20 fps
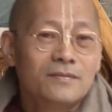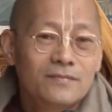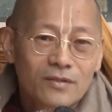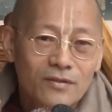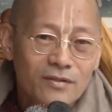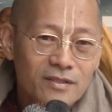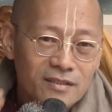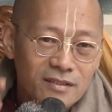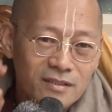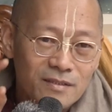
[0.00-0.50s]

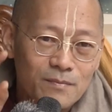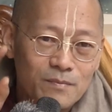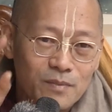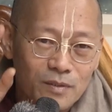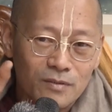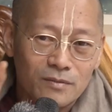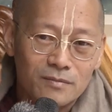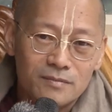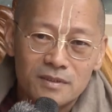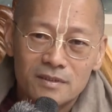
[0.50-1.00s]
Go ahead and
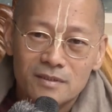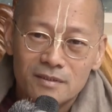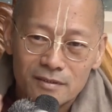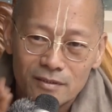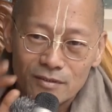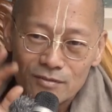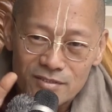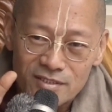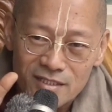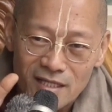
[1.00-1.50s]
boom,
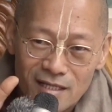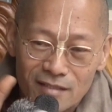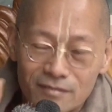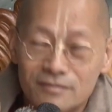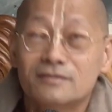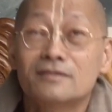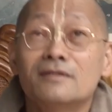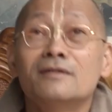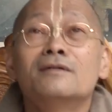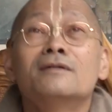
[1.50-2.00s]
no
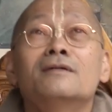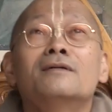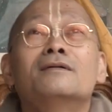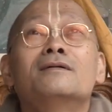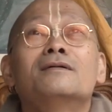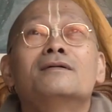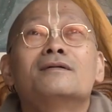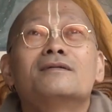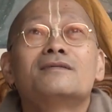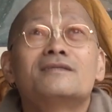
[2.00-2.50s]
sound,
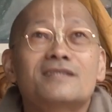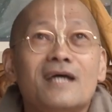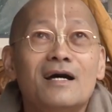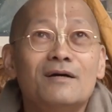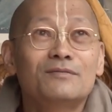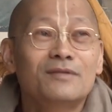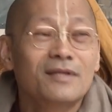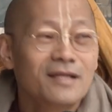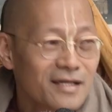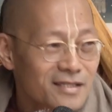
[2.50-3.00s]

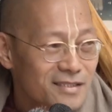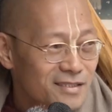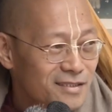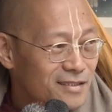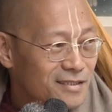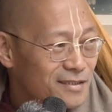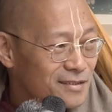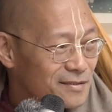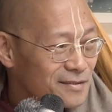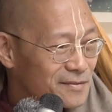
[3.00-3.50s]

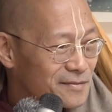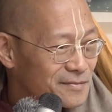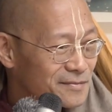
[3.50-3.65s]
soundless.